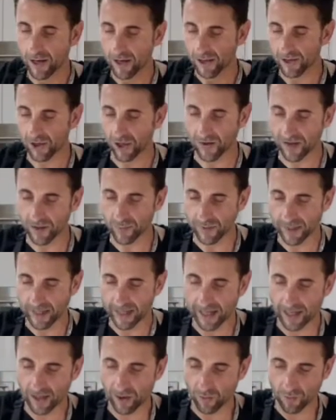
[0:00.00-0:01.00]
so this one here,
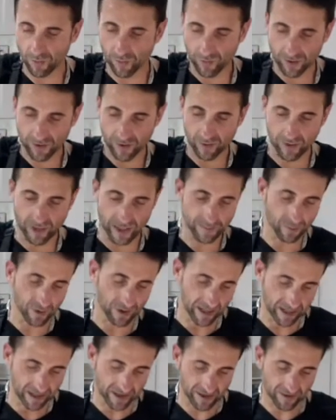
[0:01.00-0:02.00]
you need to put
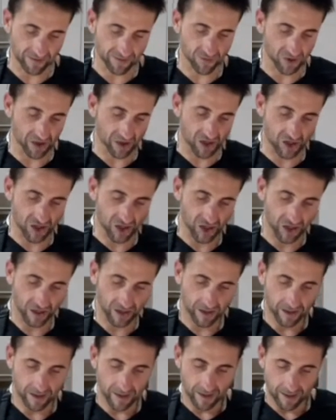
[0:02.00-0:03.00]
into the fridge
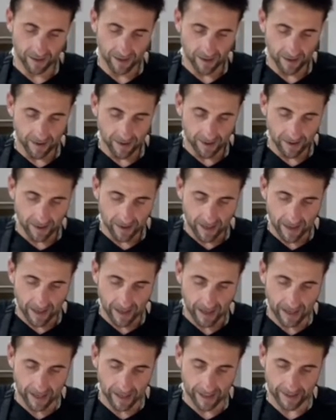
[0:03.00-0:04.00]

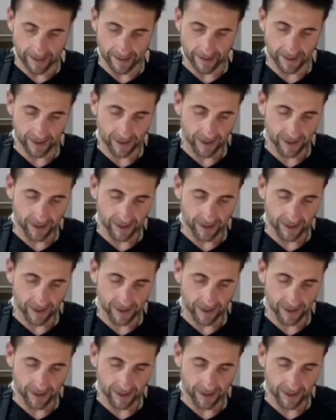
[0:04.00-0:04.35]
and